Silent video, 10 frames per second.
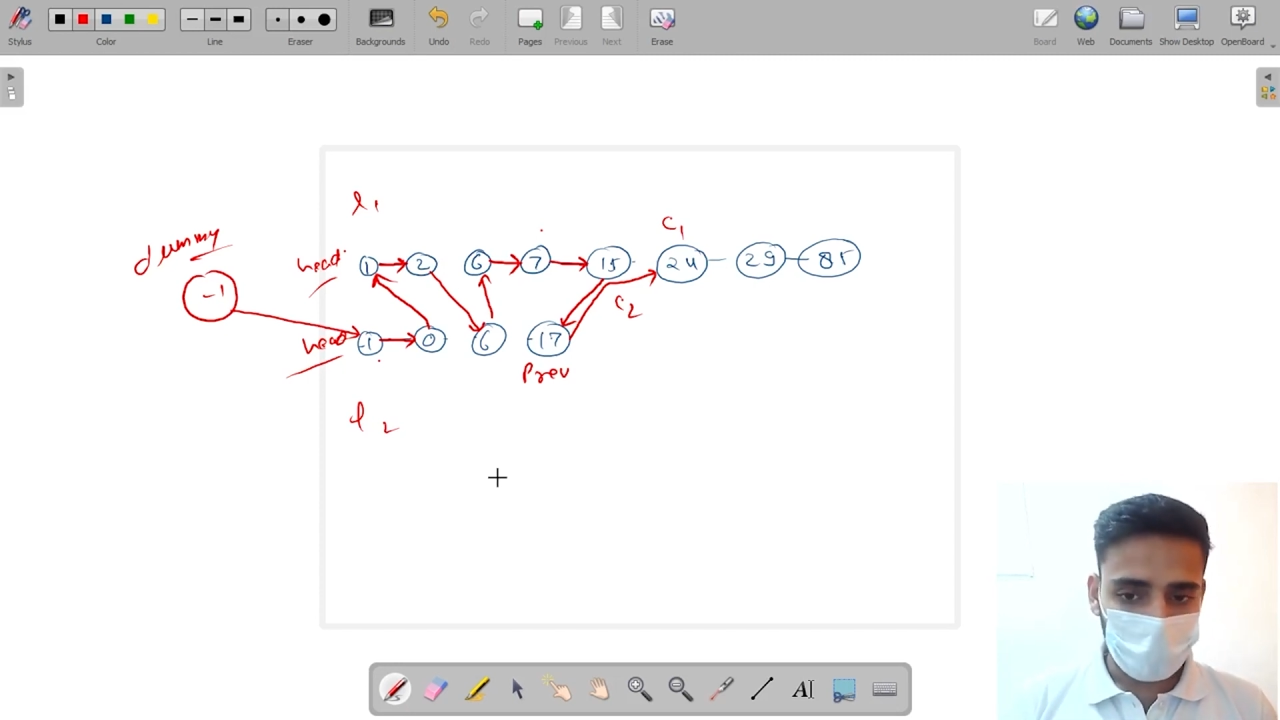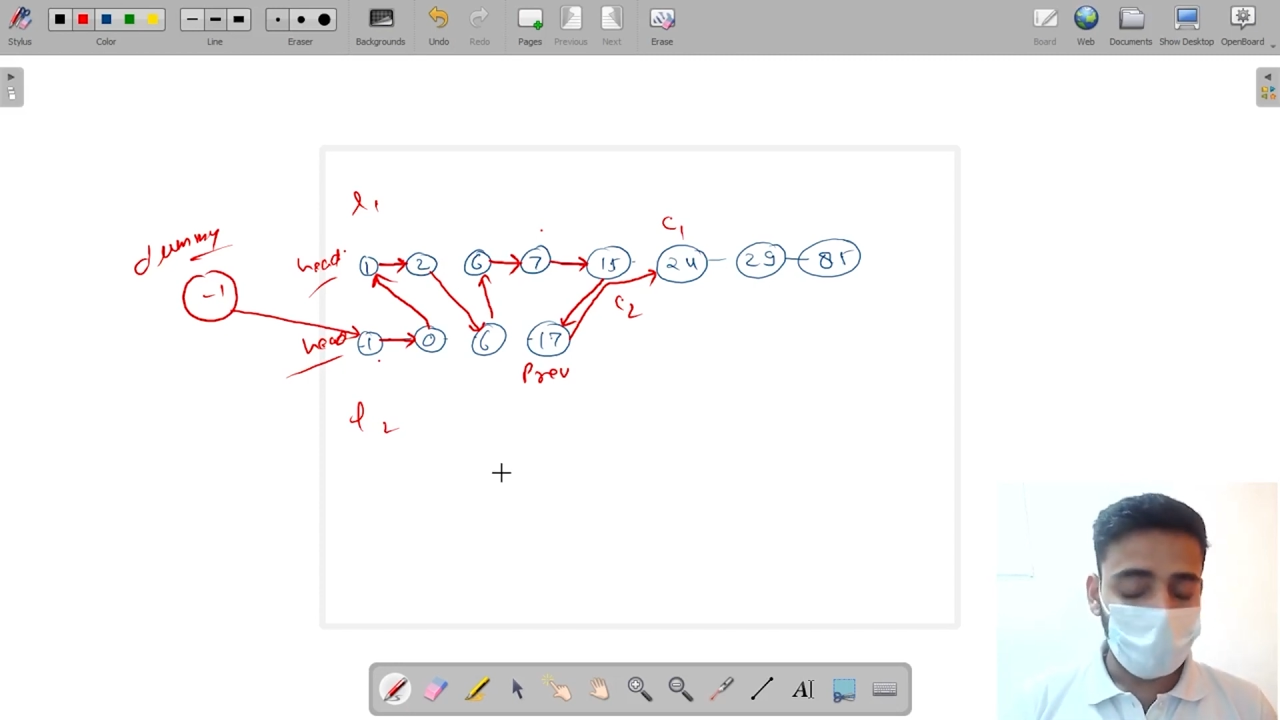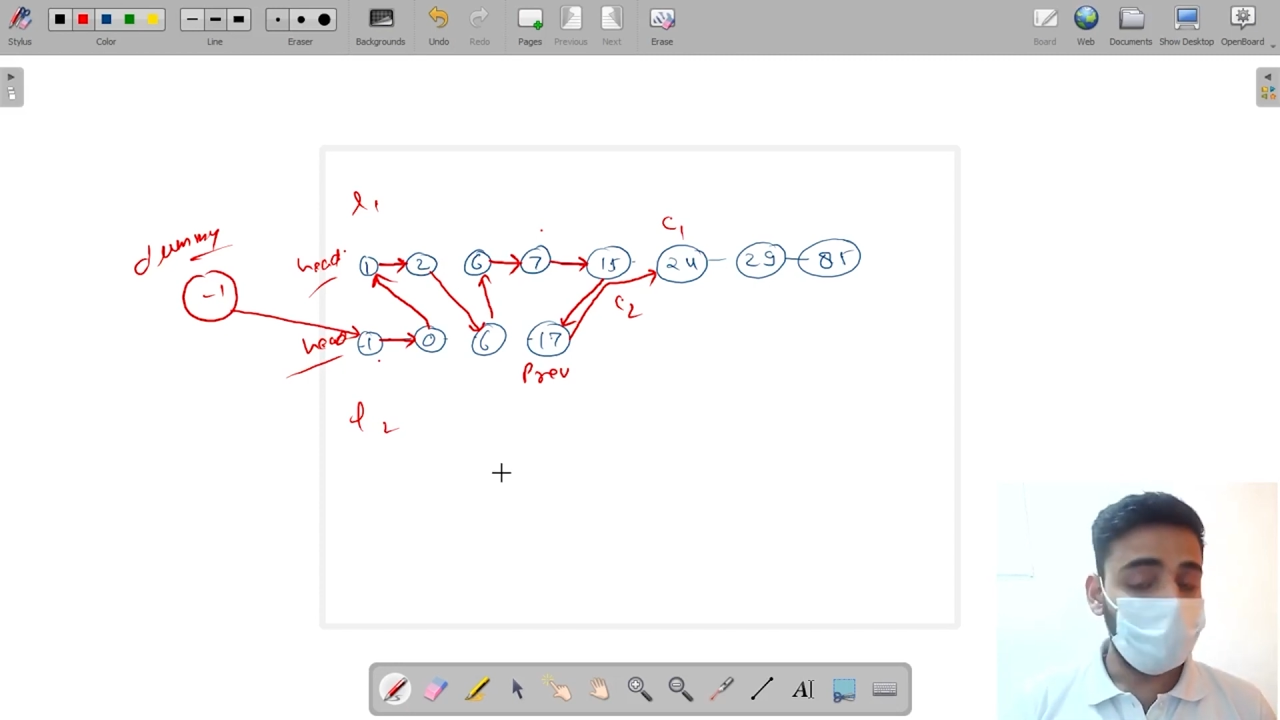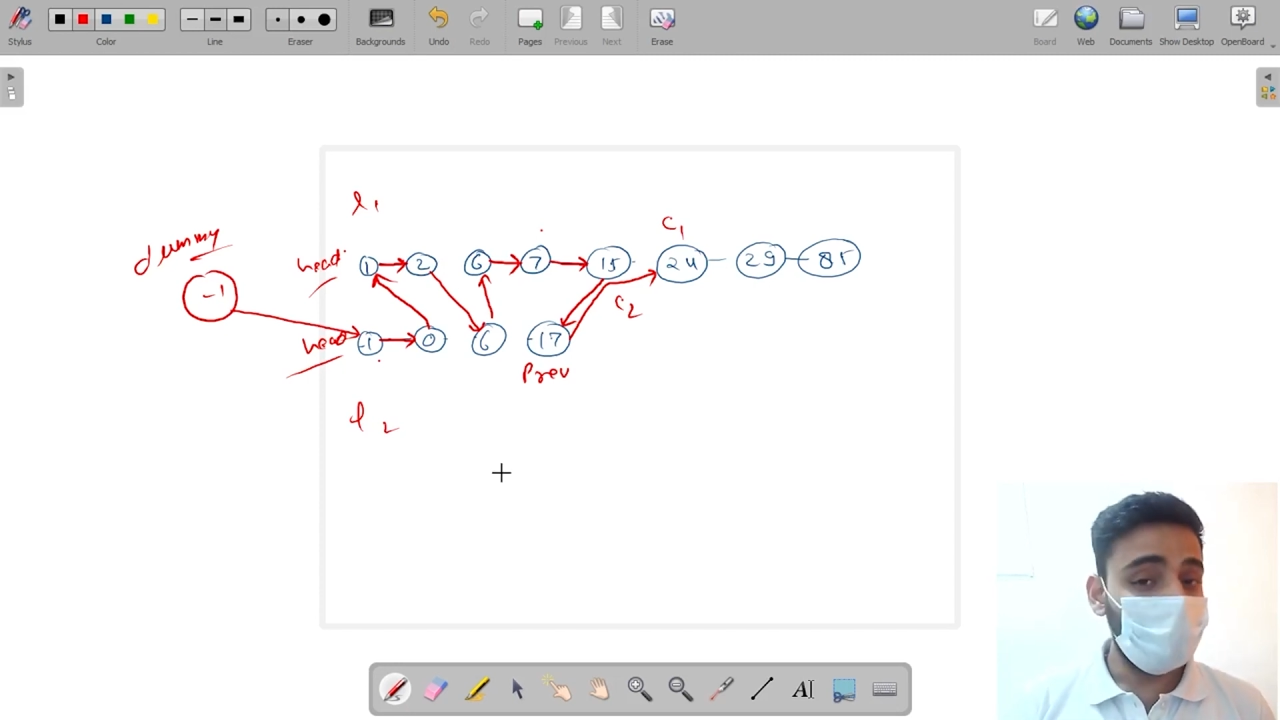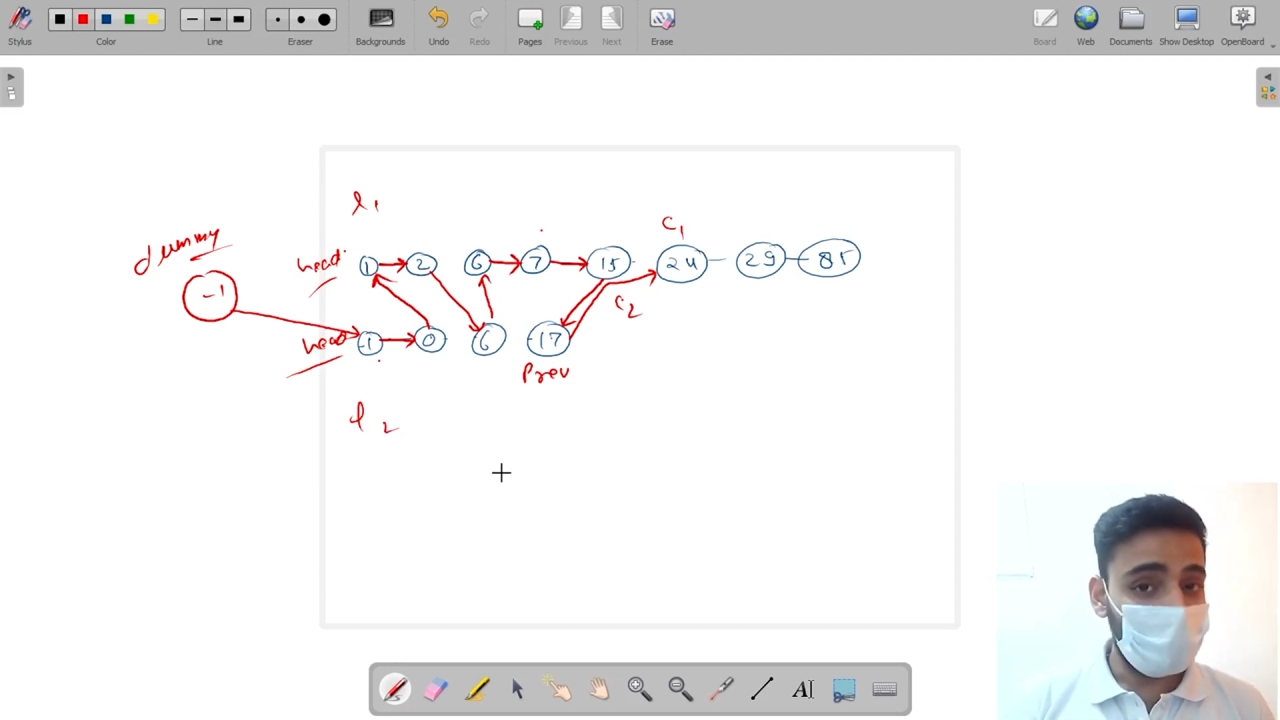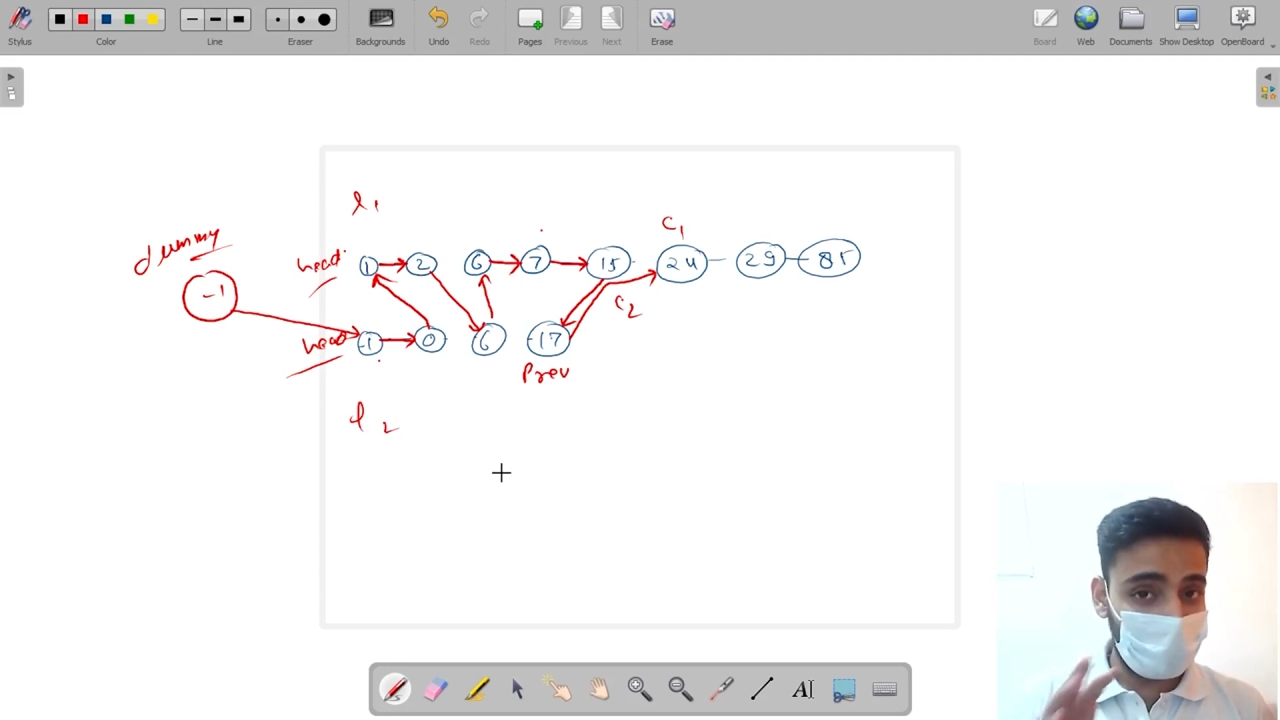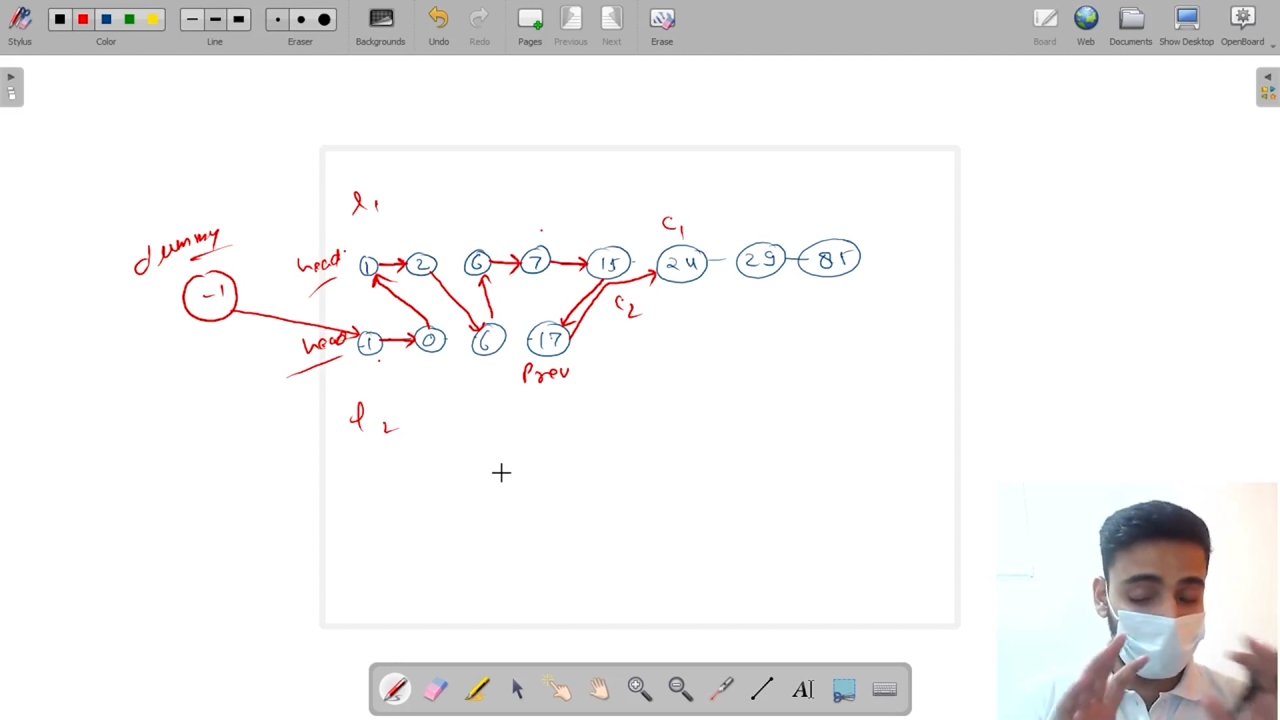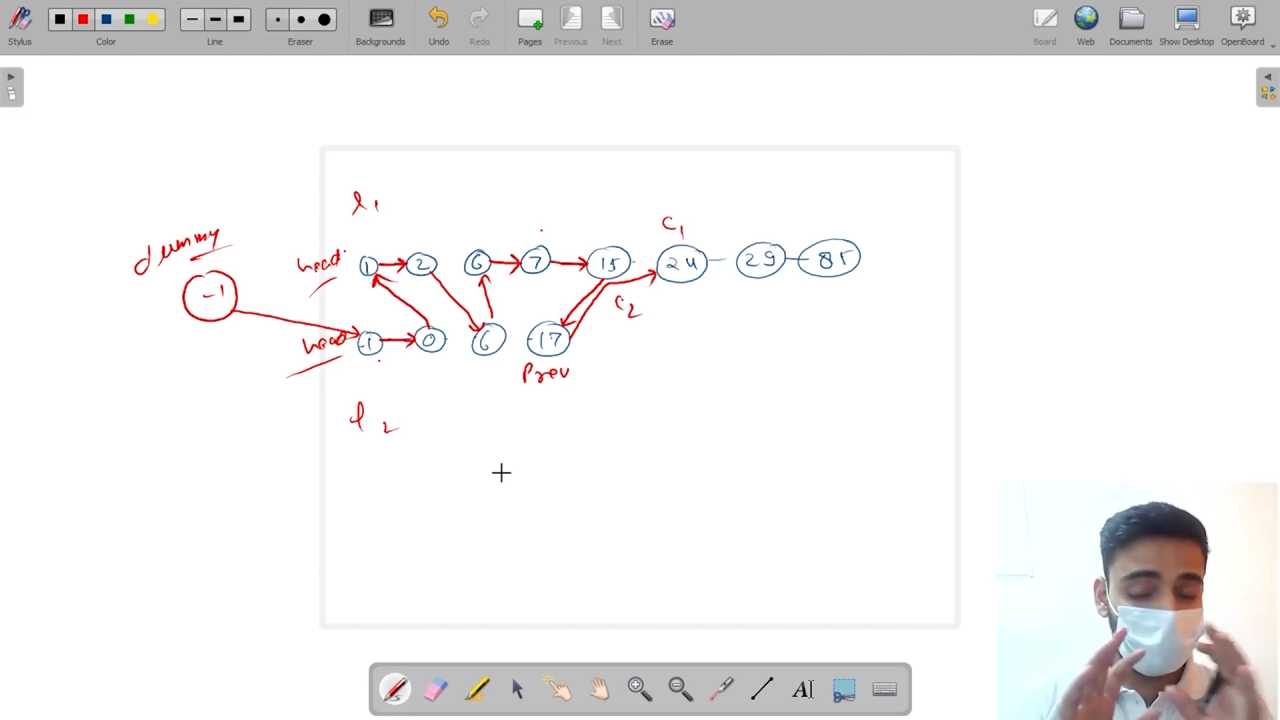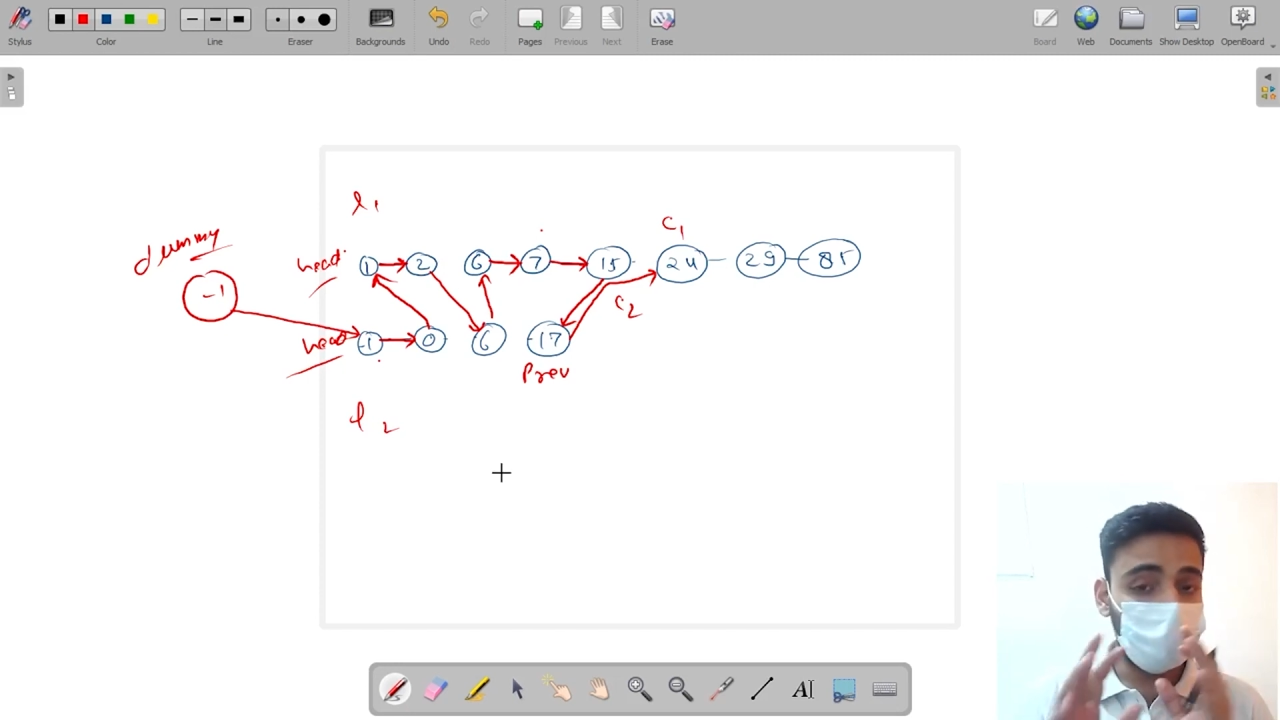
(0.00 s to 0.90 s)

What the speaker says: we have